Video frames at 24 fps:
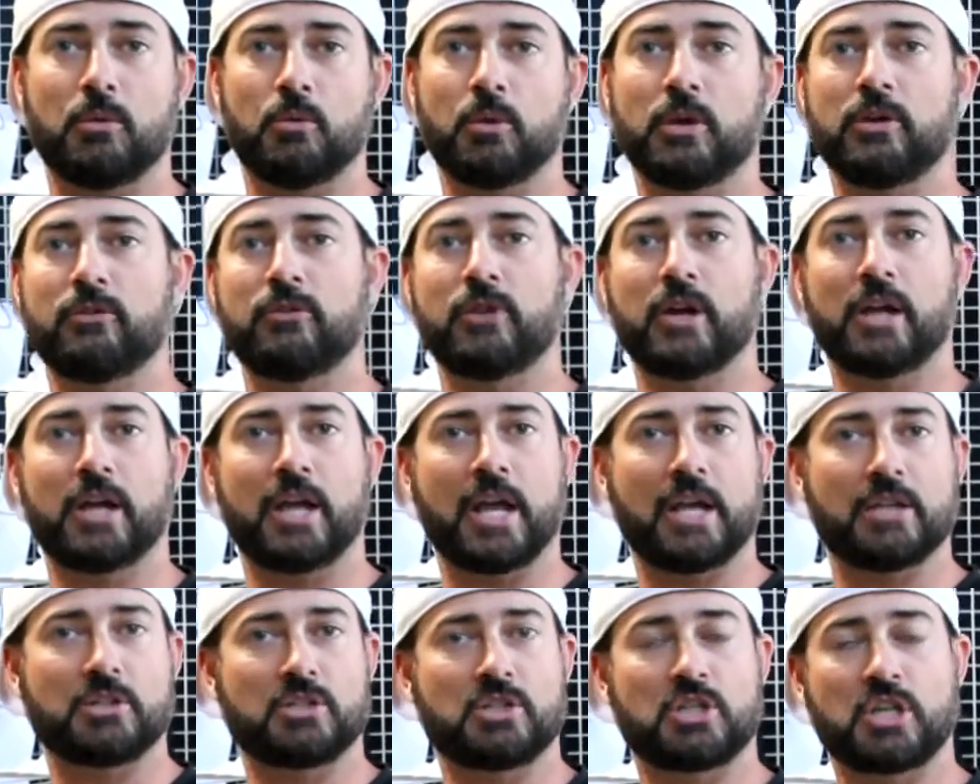One of our
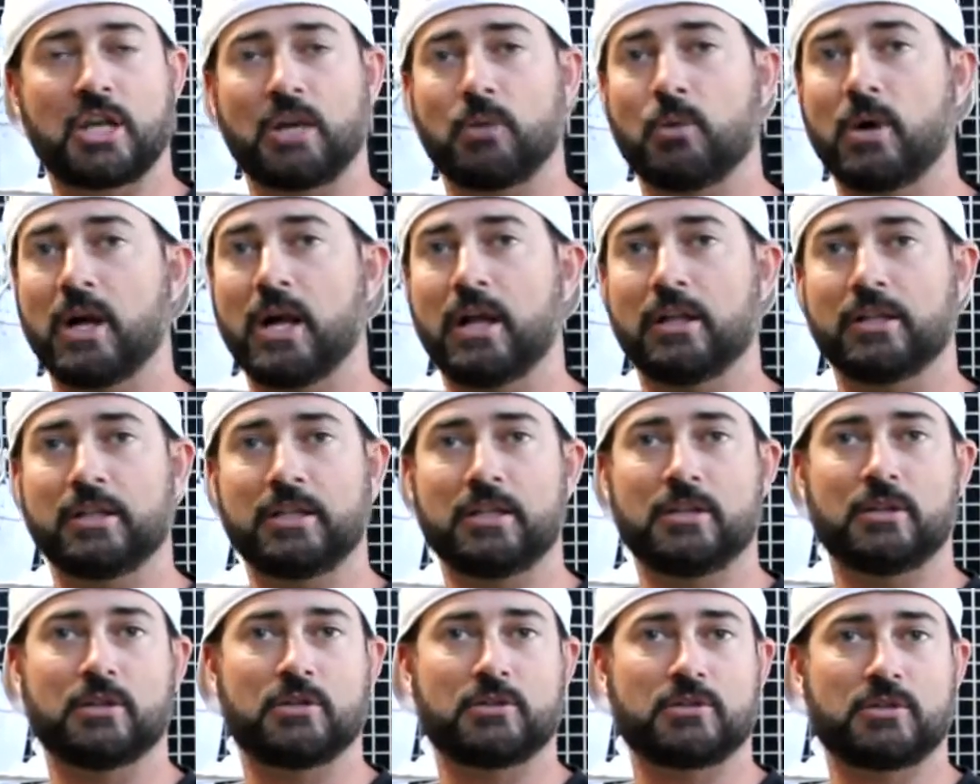guys, Jay Wild,
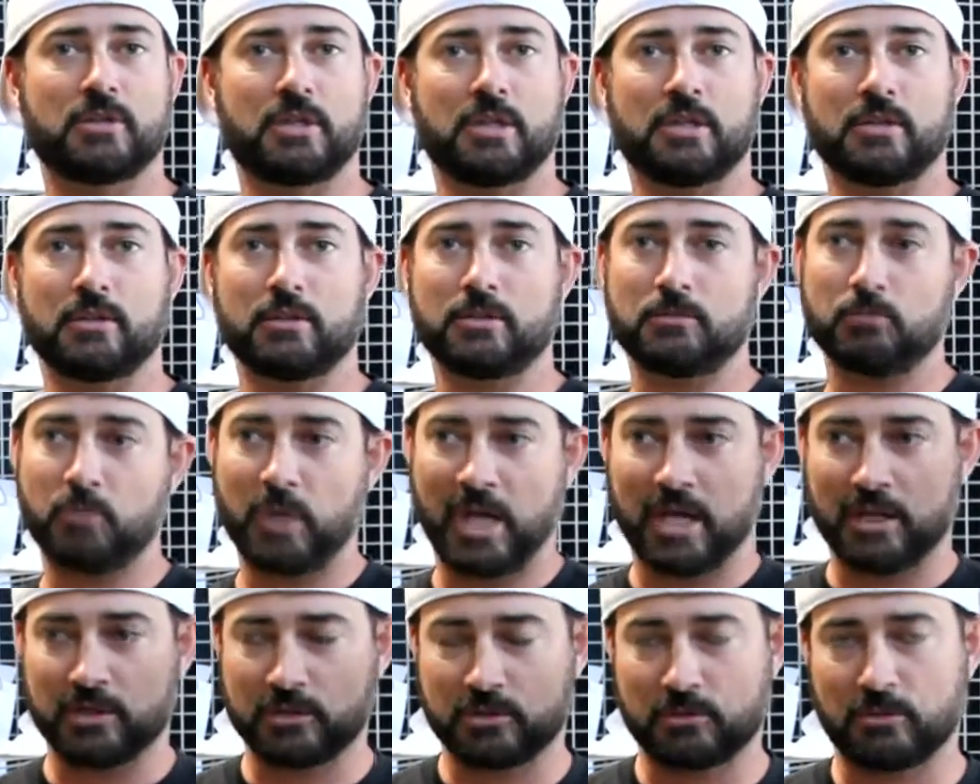he goes and
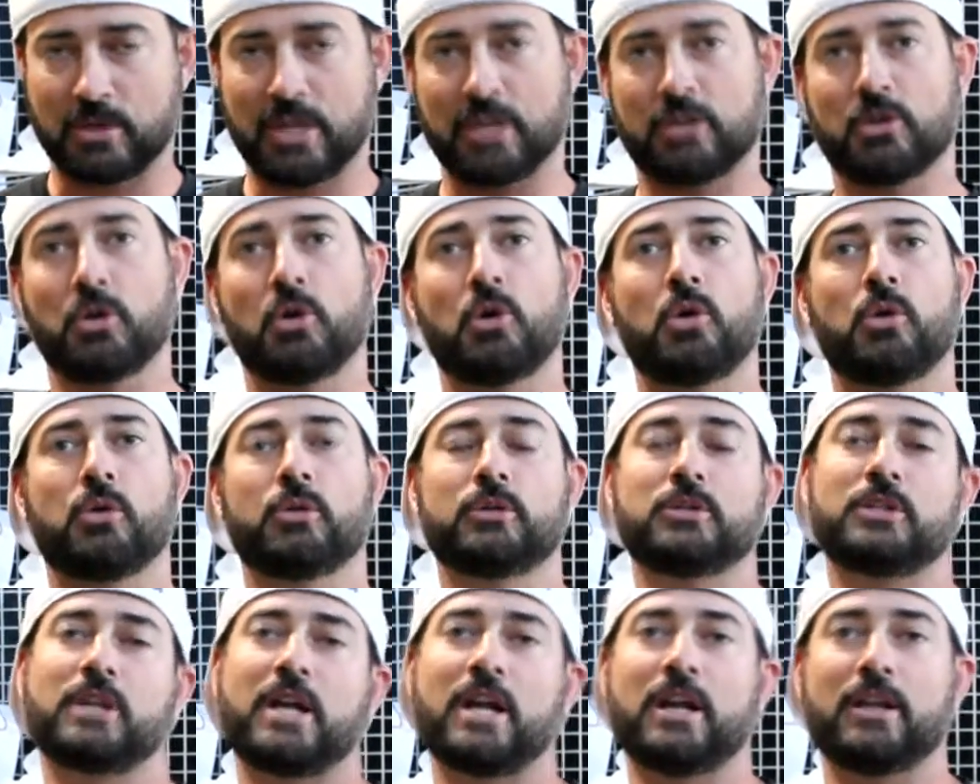paddles around the whole
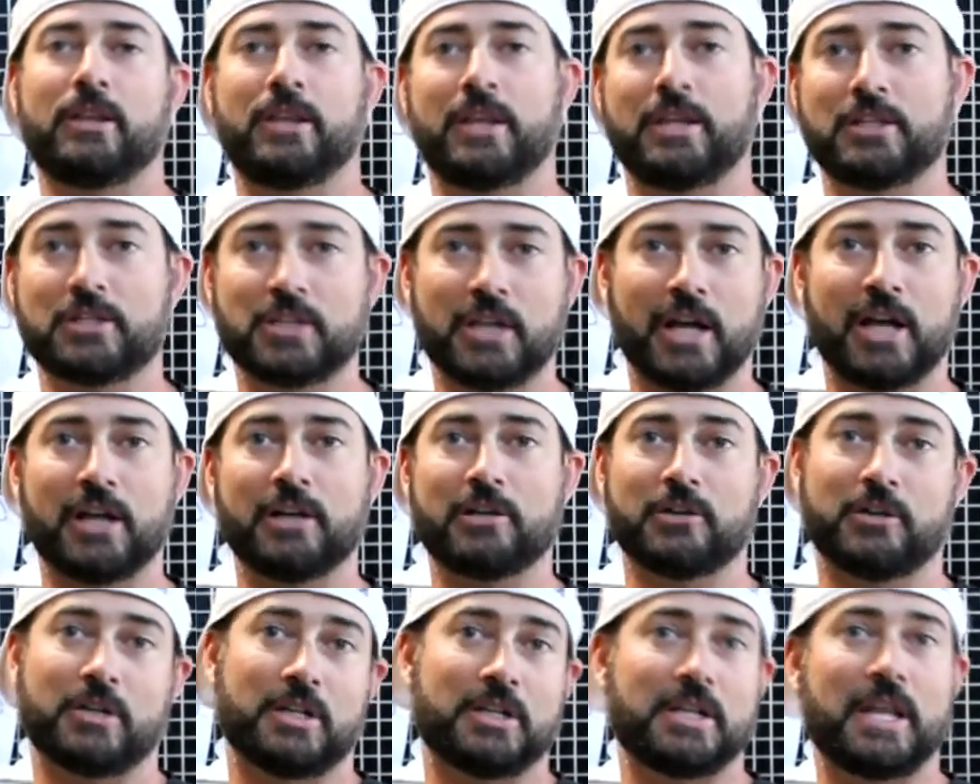entire Lake
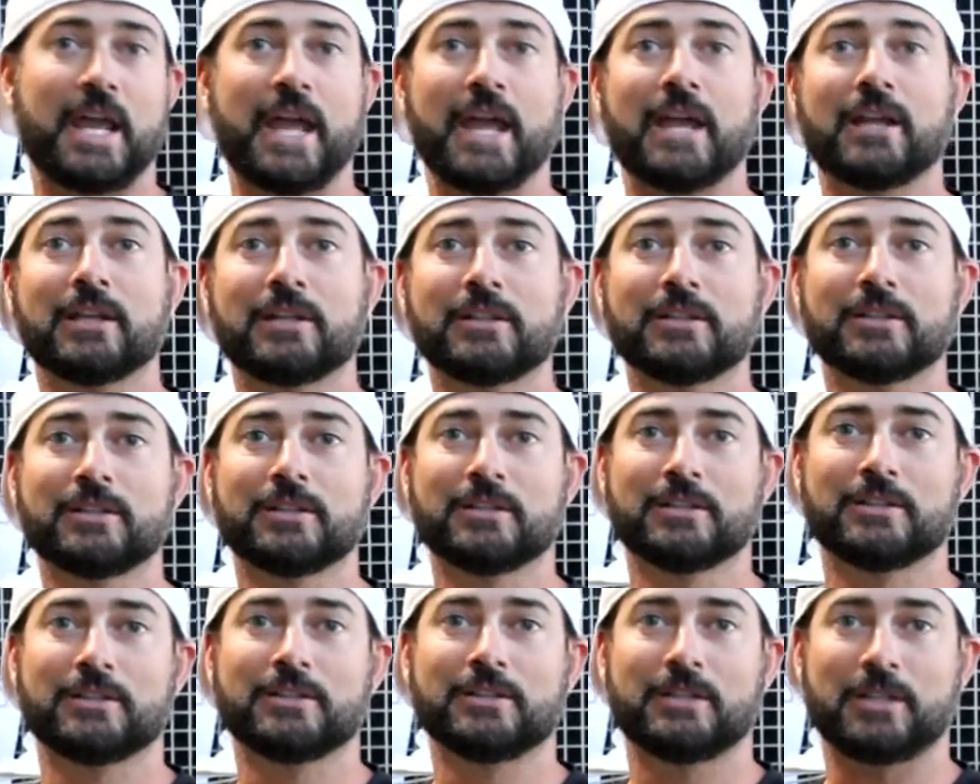Tahoe in a day.
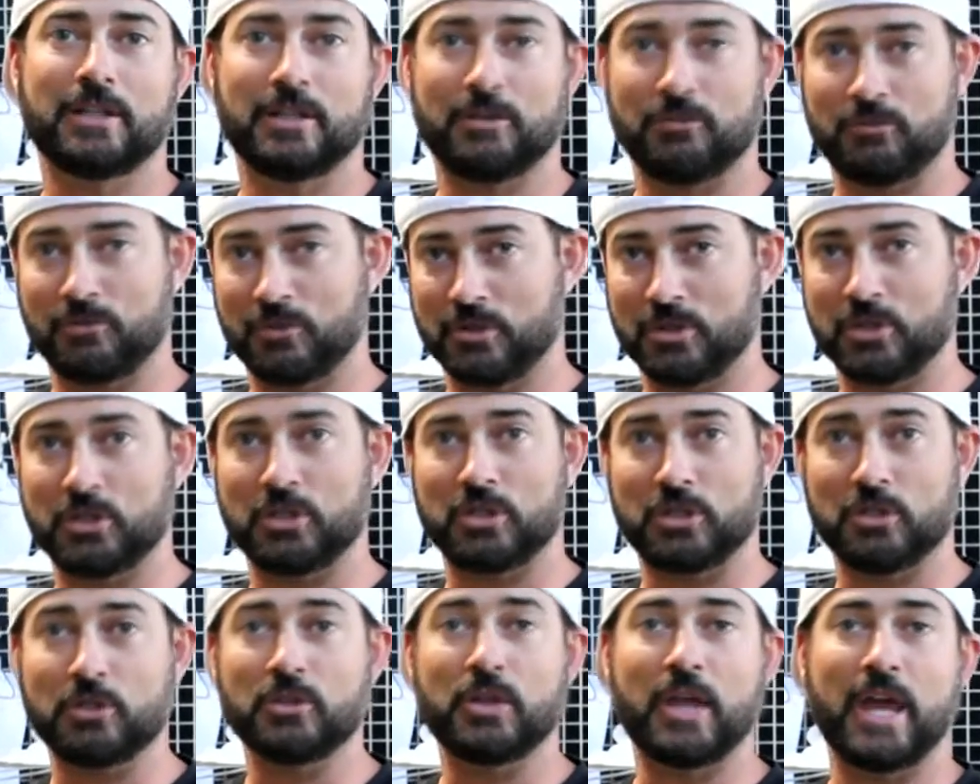And to
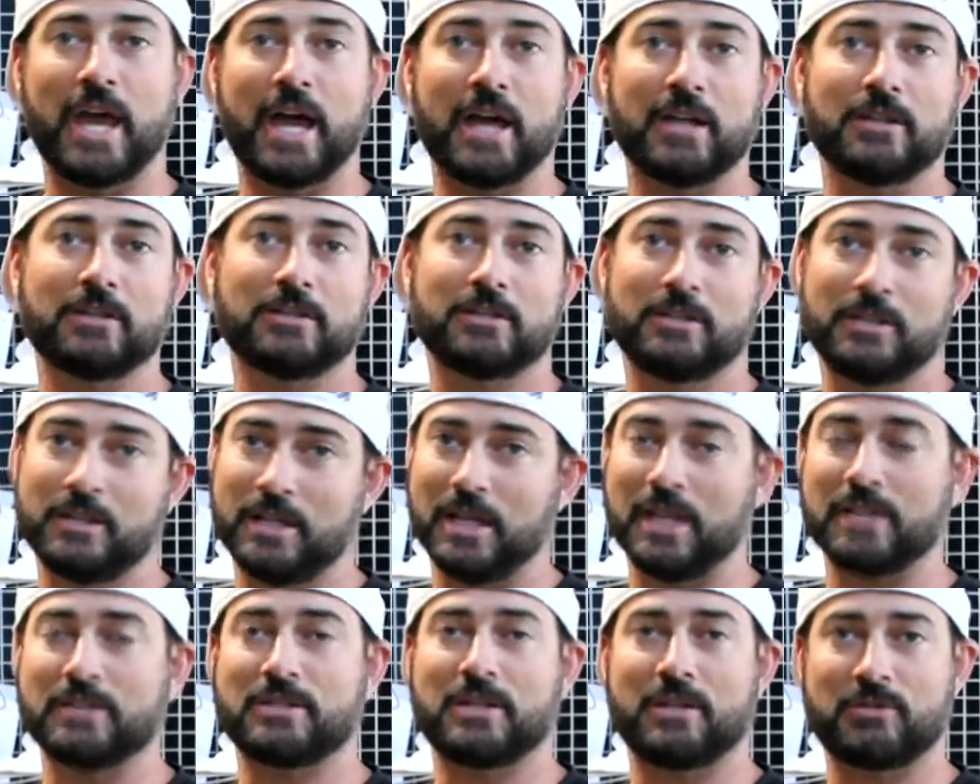do that, he
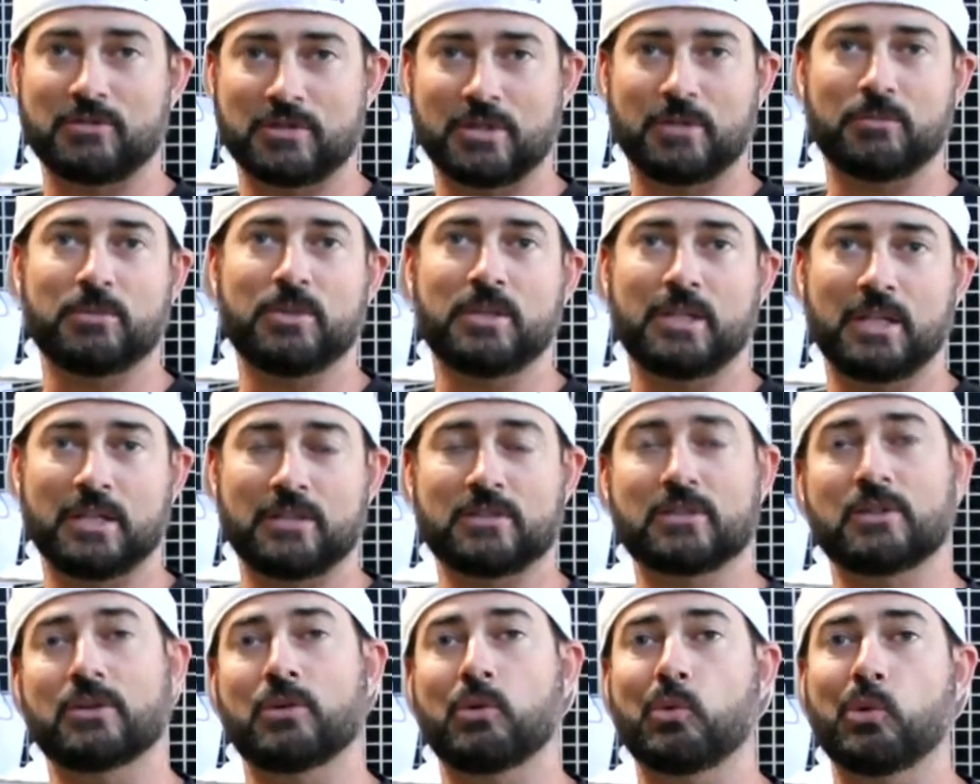has to have something
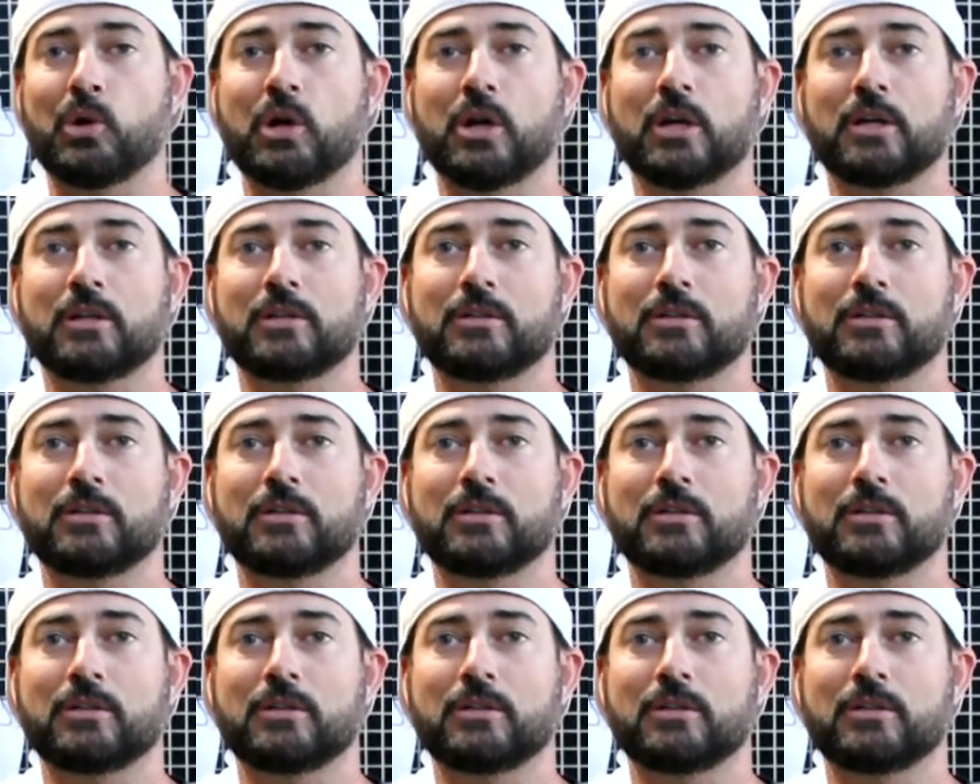that's going to work.